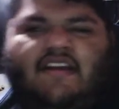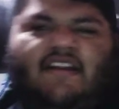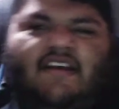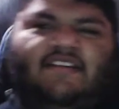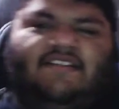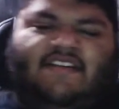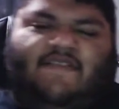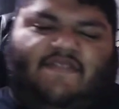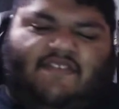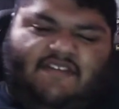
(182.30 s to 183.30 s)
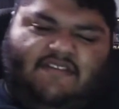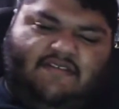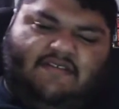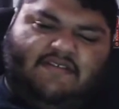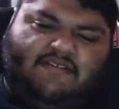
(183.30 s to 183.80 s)
Now it's definitely
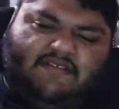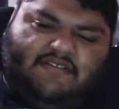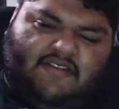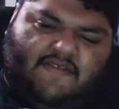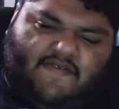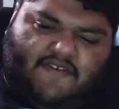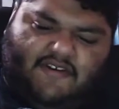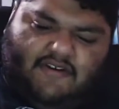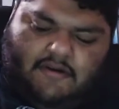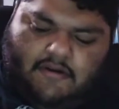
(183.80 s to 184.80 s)
different to